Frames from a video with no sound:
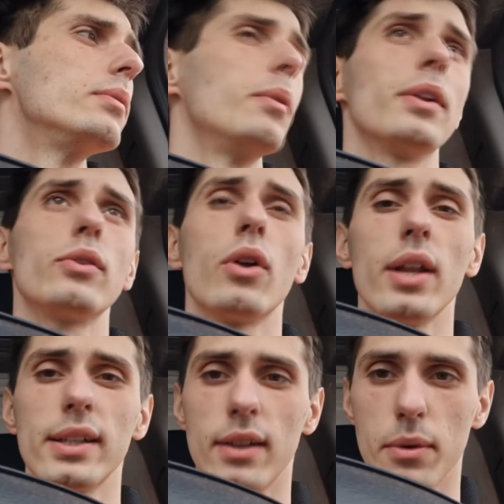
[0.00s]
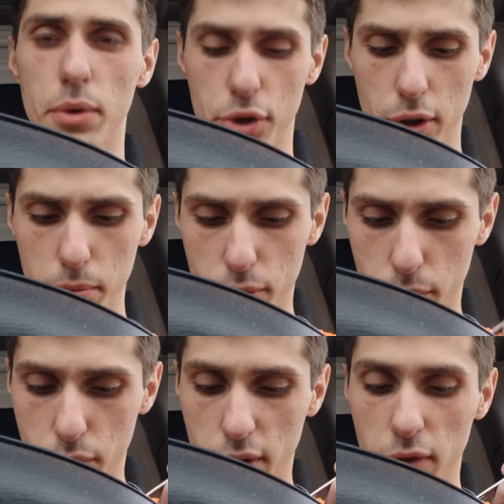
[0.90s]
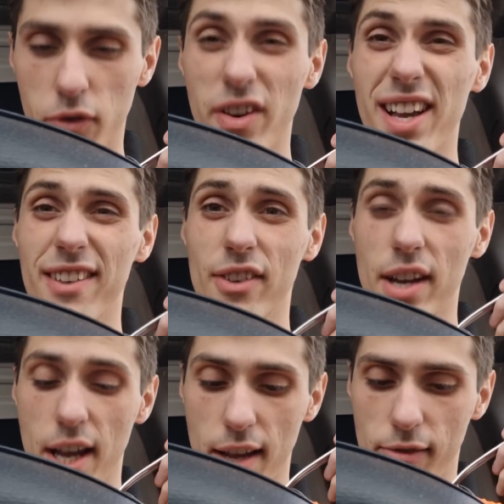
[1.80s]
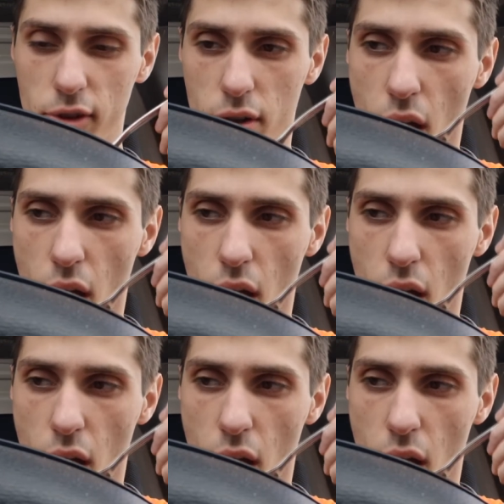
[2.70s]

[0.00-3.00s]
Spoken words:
had to collect the worktops, which were very heavy.